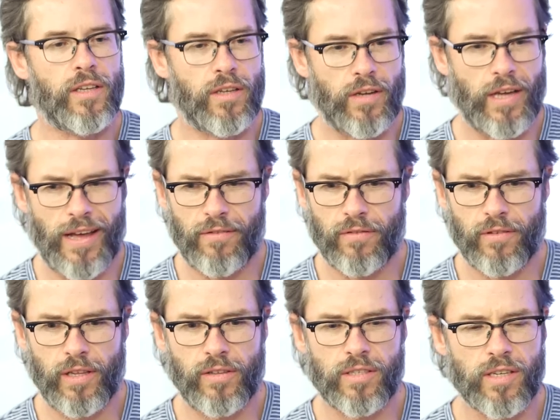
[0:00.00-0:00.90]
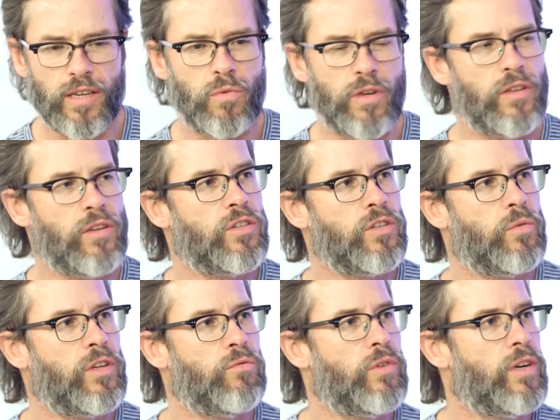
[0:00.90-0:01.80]
that you have in the same way that you do
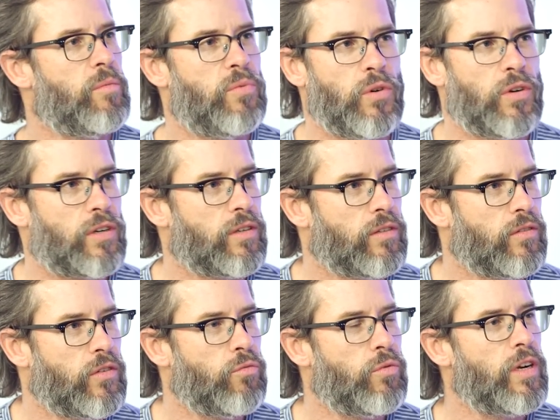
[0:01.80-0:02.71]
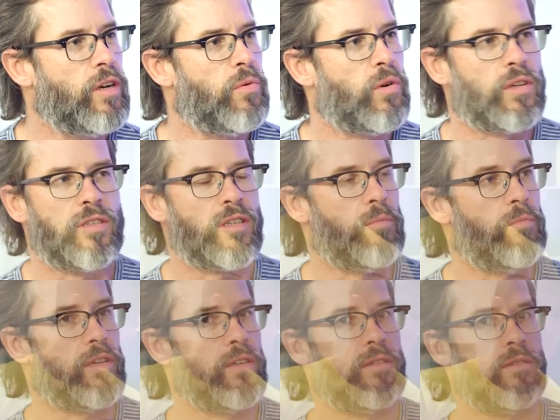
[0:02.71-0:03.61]
when you read a book. You read a book and
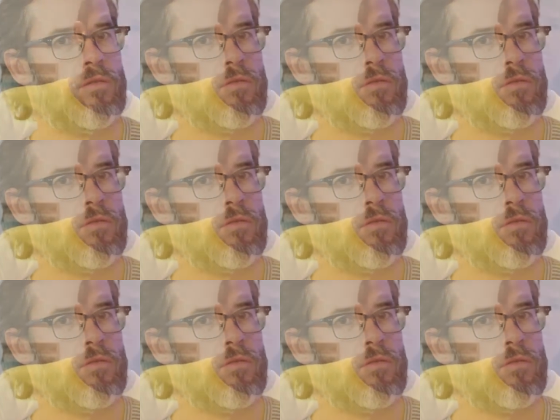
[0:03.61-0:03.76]
something